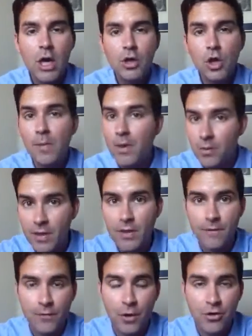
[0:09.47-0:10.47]
you'll be one of
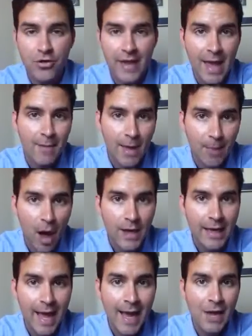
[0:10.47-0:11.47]
the first to get my
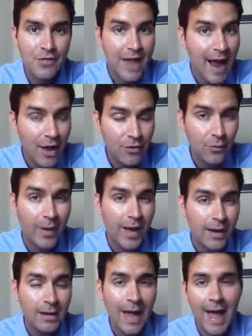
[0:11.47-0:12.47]
podcast, as
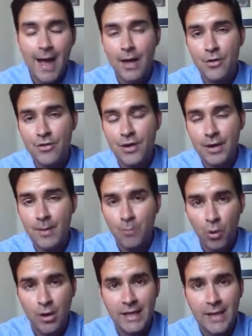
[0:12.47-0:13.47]
well as
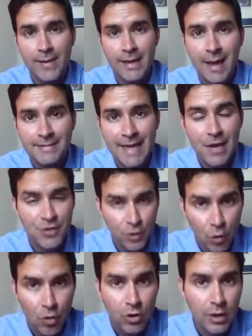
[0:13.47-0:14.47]
important email updates and
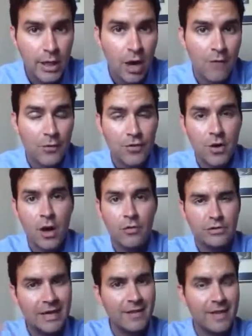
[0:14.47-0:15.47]
quarterly conference calls,
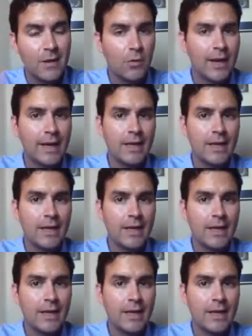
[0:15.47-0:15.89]
which I think we